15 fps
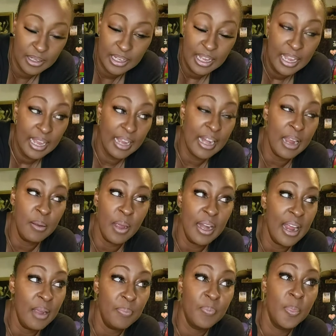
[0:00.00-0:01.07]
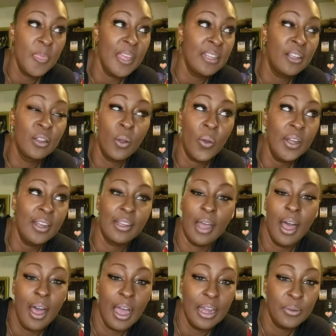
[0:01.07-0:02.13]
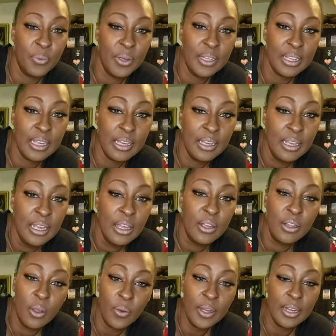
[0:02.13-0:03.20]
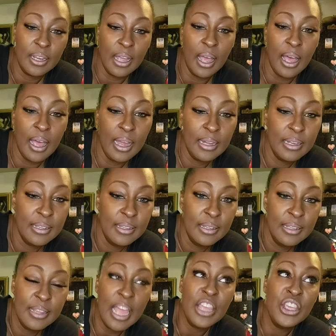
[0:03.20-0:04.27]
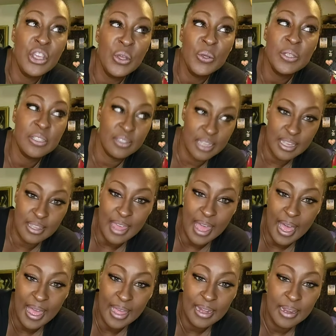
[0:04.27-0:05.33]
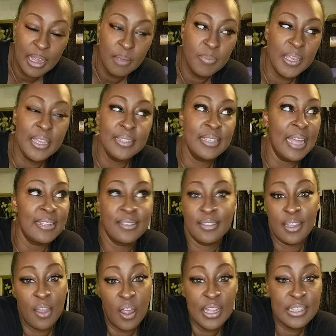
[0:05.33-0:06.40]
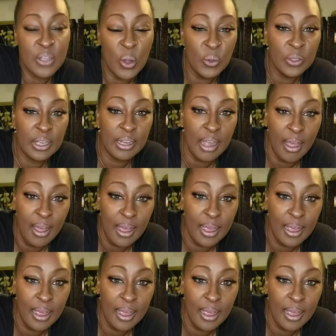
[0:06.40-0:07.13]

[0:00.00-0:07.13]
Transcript: And I and I and glory to God, really. Glory to God that you see that because that's it's only God.